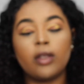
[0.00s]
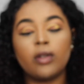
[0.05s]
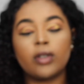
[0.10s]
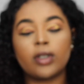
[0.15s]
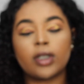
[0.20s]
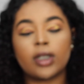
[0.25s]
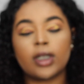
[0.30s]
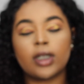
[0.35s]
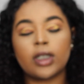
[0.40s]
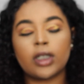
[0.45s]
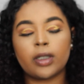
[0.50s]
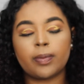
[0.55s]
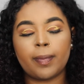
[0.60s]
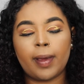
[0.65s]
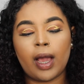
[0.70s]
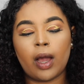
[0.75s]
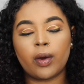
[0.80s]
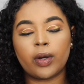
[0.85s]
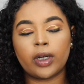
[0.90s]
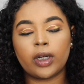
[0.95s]
I use this
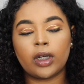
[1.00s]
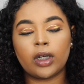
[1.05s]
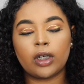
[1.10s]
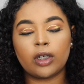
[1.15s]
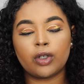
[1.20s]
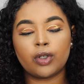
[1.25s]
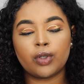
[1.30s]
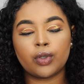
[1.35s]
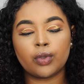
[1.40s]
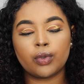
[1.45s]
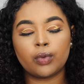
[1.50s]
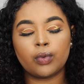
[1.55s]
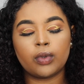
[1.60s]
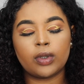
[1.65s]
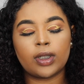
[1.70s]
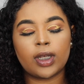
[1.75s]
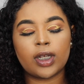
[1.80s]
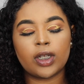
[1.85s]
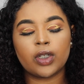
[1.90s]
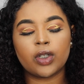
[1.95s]
powder to
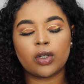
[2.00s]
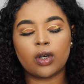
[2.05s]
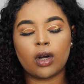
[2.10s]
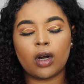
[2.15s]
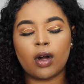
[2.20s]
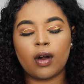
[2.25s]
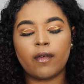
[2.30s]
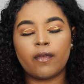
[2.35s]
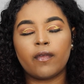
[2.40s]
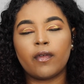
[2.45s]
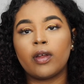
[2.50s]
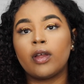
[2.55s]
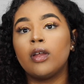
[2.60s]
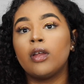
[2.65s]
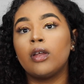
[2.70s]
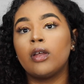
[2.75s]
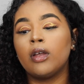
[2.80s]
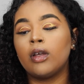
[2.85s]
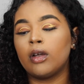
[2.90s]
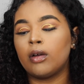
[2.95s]
dust off
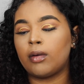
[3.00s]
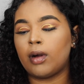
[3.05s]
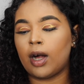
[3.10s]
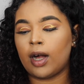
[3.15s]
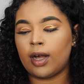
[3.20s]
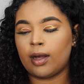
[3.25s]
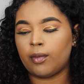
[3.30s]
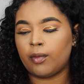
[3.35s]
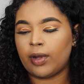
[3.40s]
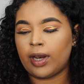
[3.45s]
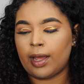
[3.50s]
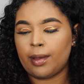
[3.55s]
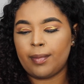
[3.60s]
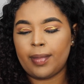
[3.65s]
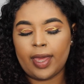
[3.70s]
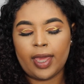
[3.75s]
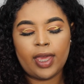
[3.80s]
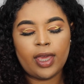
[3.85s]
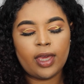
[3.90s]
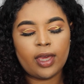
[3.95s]
when I
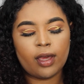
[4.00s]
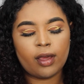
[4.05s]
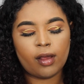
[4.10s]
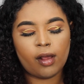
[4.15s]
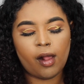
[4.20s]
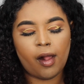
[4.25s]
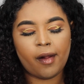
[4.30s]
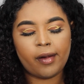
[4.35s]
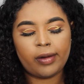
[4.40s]
bake.